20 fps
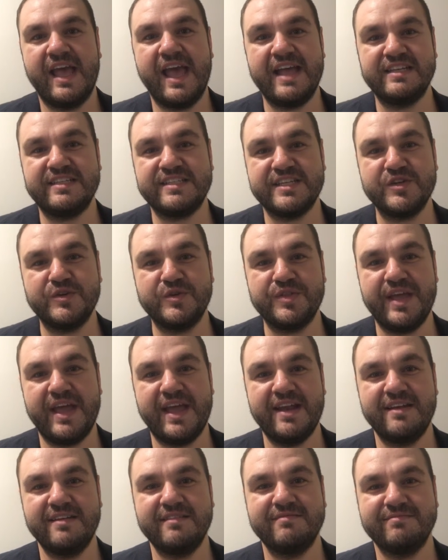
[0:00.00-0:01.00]
Until
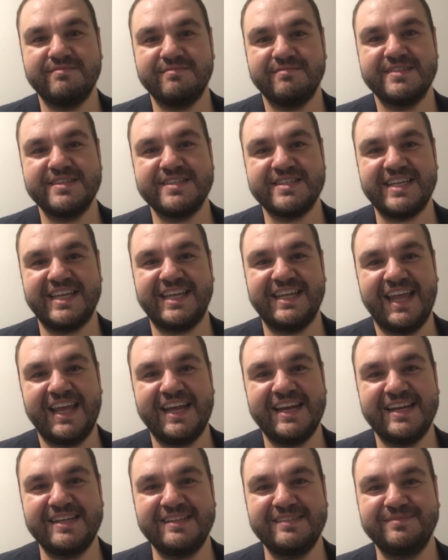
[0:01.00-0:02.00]
then, see you
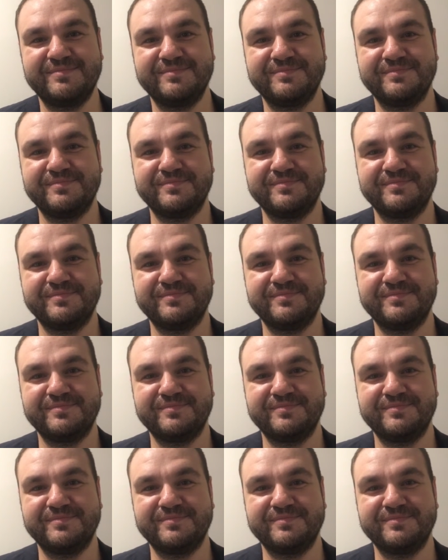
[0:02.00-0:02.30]
later.